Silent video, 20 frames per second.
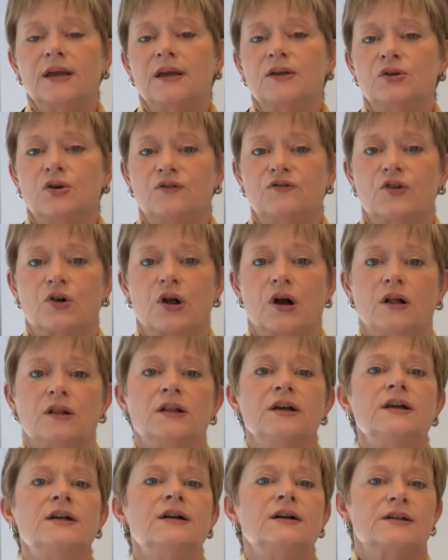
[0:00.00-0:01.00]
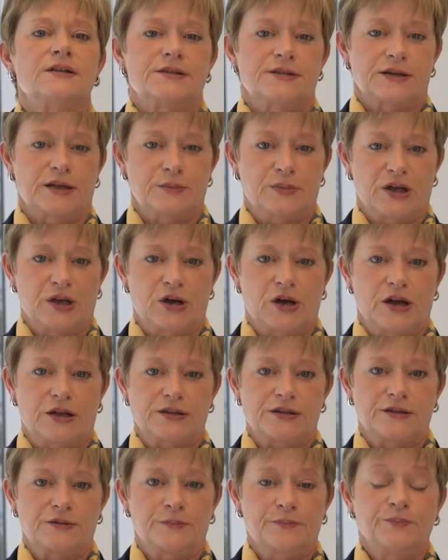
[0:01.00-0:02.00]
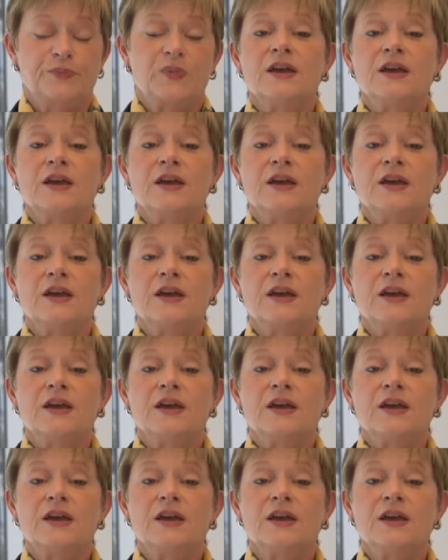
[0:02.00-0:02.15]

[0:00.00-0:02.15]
and overall assignment costs.